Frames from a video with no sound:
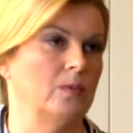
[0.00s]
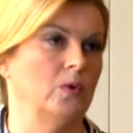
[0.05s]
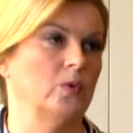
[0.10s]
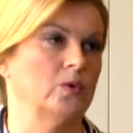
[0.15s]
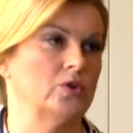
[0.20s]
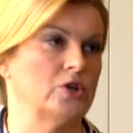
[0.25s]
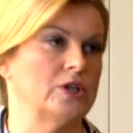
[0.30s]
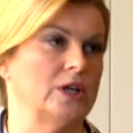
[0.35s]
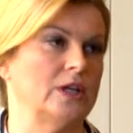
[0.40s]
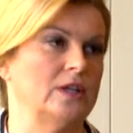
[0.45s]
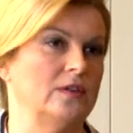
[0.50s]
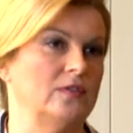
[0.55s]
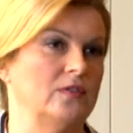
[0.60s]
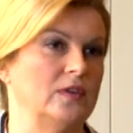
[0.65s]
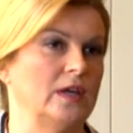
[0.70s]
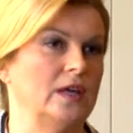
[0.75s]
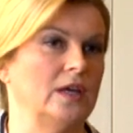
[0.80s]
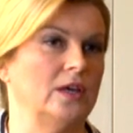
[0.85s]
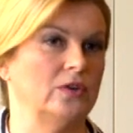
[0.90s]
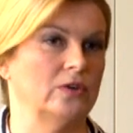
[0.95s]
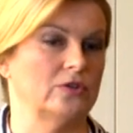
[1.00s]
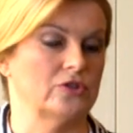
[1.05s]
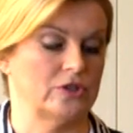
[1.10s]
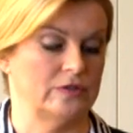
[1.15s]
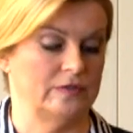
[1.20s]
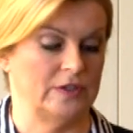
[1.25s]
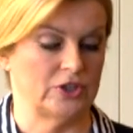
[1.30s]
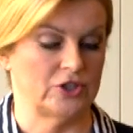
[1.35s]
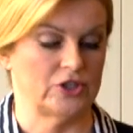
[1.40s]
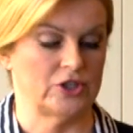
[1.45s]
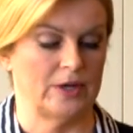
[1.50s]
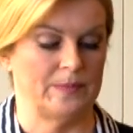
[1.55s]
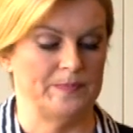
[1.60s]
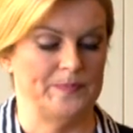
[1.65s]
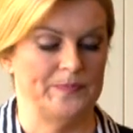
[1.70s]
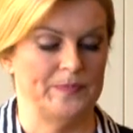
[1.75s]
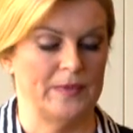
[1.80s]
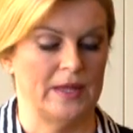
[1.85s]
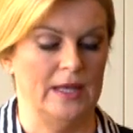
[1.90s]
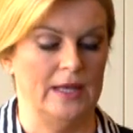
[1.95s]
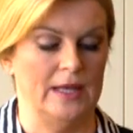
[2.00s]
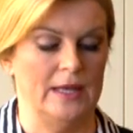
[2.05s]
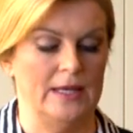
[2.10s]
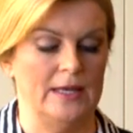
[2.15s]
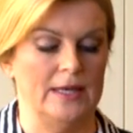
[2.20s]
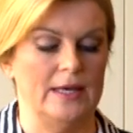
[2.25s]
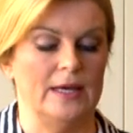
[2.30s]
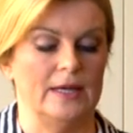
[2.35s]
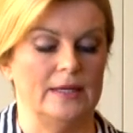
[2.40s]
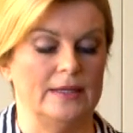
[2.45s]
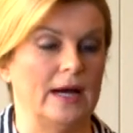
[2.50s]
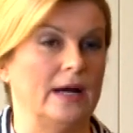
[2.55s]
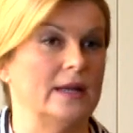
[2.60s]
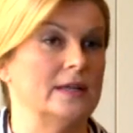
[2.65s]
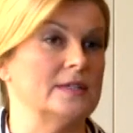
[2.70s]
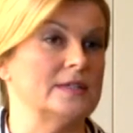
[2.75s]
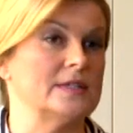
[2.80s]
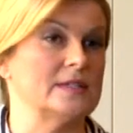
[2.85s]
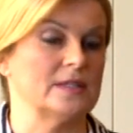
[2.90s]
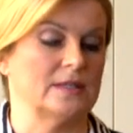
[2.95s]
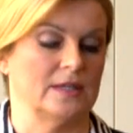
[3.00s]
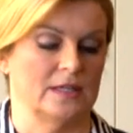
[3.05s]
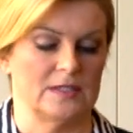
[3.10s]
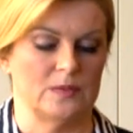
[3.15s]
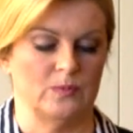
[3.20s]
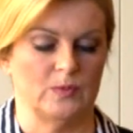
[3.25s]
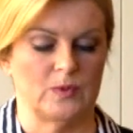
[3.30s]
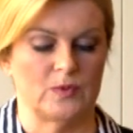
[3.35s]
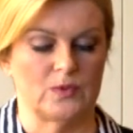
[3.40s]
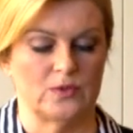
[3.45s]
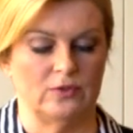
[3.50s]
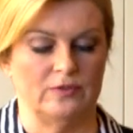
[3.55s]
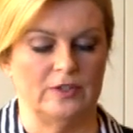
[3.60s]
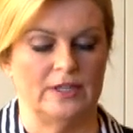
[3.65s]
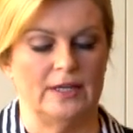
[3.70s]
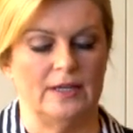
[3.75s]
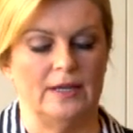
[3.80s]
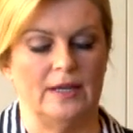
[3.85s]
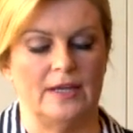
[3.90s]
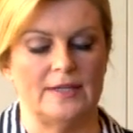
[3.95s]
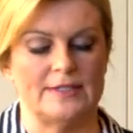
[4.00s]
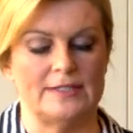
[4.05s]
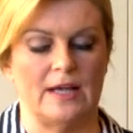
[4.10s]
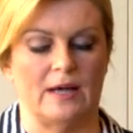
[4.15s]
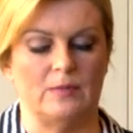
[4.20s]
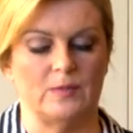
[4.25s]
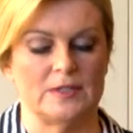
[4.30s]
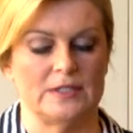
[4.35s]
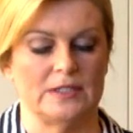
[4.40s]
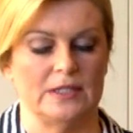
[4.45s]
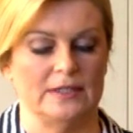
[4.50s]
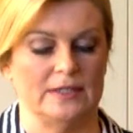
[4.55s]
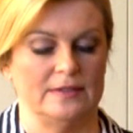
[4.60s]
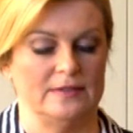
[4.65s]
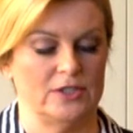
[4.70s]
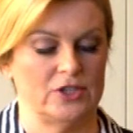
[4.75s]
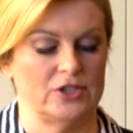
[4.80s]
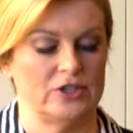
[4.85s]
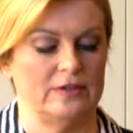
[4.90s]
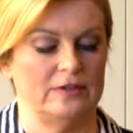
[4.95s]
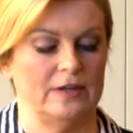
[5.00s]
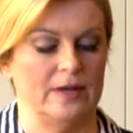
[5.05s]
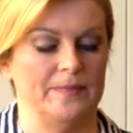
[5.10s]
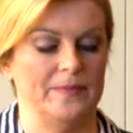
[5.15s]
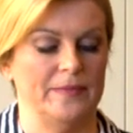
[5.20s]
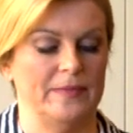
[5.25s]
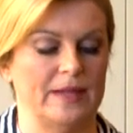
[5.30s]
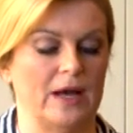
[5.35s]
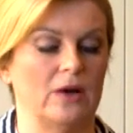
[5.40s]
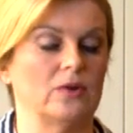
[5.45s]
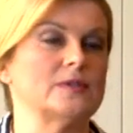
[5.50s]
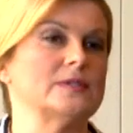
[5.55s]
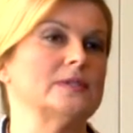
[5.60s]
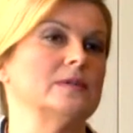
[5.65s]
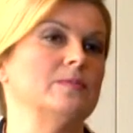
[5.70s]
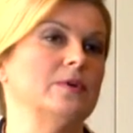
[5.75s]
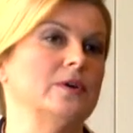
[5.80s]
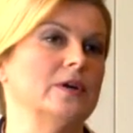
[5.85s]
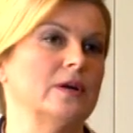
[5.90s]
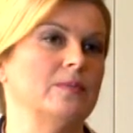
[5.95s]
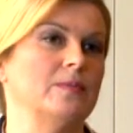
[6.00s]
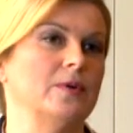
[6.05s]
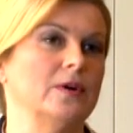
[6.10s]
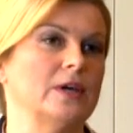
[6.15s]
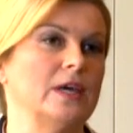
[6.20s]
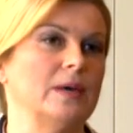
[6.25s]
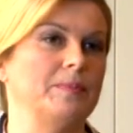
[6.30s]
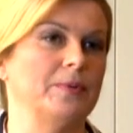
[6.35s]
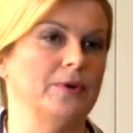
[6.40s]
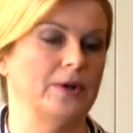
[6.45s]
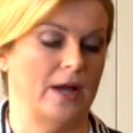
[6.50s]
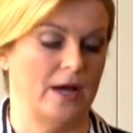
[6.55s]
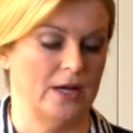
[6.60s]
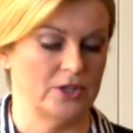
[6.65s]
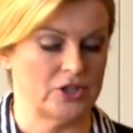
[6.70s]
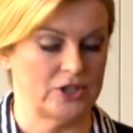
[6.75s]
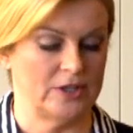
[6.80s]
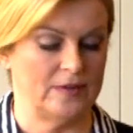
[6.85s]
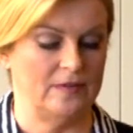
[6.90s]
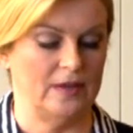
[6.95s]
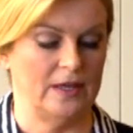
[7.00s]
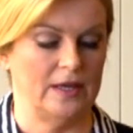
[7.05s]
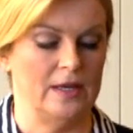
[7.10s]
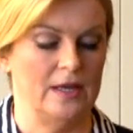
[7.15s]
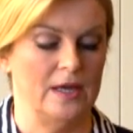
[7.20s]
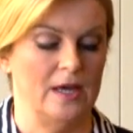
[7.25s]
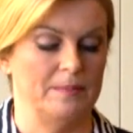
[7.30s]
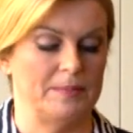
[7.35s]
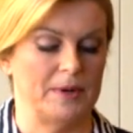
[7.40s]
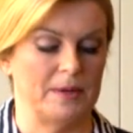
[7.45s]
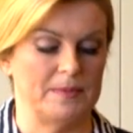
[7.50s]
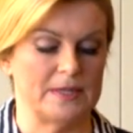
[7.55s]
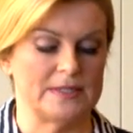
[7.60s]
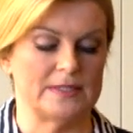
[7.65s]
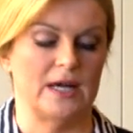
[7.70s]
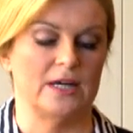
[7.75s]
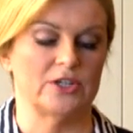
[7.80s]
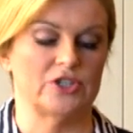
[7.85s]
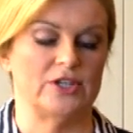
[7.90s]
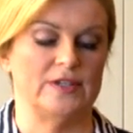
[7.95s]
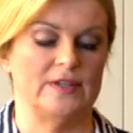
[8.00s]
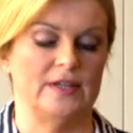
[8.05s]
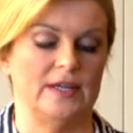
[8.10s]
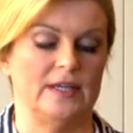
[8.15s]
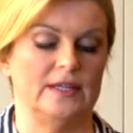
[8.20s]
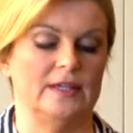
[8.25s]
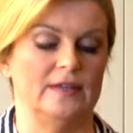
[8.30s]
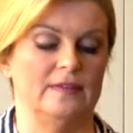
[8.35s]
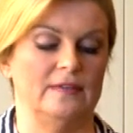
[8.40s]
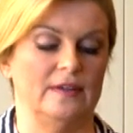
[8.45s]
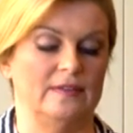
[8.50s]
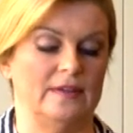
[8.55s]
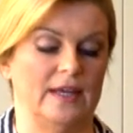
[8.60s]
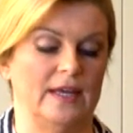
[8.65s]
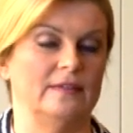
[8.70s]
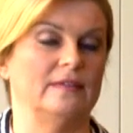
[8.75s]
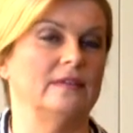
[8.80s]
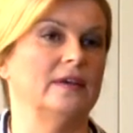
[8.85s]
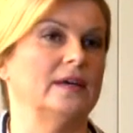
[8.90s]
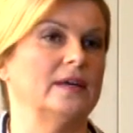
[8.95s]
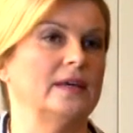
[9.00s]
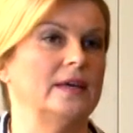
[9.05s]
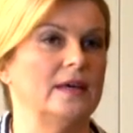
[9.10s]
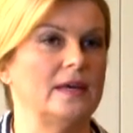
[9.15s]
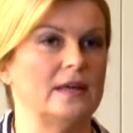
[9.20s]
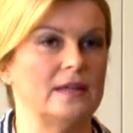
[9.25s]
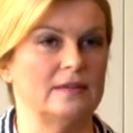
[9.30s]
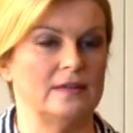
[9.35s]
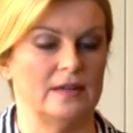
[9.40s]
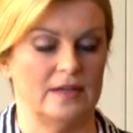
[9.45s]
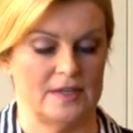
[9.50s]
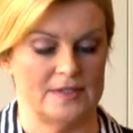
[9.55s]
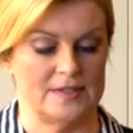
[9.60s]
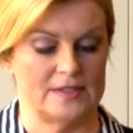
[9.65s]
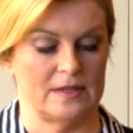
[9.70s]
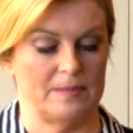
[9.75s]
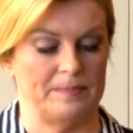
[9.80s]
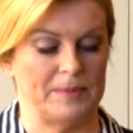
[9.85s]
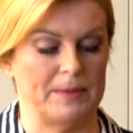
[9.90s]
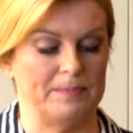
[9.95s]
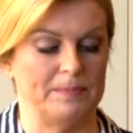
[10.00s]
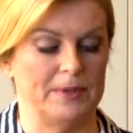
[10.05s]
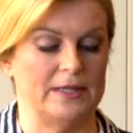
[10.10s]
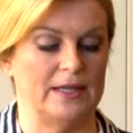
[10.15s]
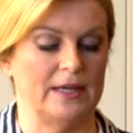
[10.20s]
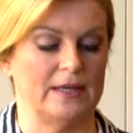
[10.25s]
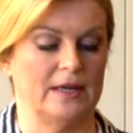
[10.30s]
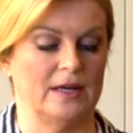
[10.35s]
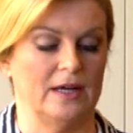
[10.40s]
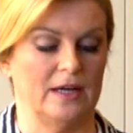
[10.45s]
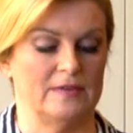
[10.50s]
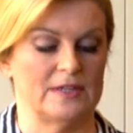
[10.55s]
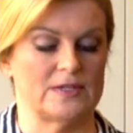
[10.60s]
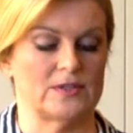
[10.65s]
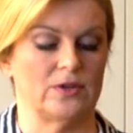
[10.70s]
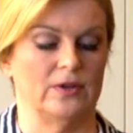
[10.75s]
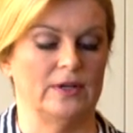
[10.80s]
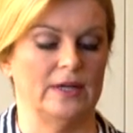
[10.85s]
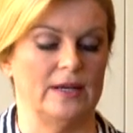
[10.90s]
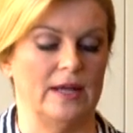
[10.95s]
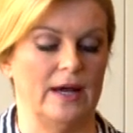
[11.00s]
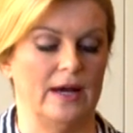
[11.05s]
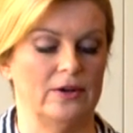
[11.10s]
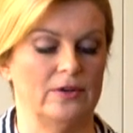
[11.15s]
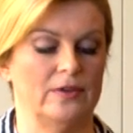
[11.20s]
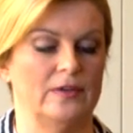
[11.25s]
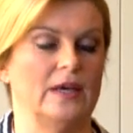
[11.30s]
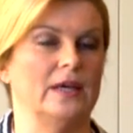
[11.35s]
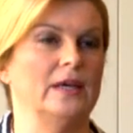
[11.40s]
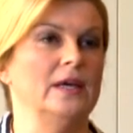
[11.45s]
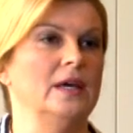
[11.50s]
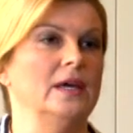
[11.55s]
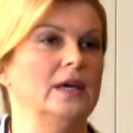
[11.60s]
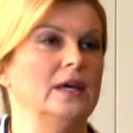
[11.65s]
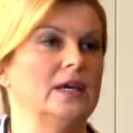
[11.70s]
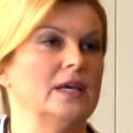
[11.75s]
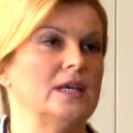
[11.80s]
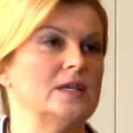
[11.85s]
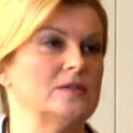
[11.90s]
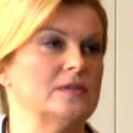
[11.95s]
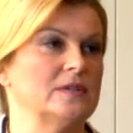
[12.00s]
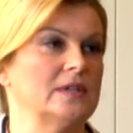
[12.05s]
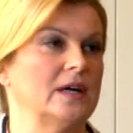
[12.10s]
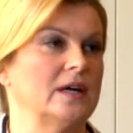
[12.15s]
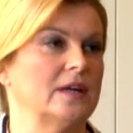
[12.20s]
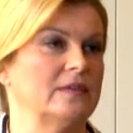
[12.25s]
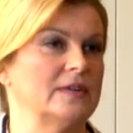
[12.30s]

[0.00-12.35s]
can and must do even more. Now that we are a sovereign and modern country, we have to act accordingly in terms of protecting the identity and interests of Croatians living beyond Croatia's borders.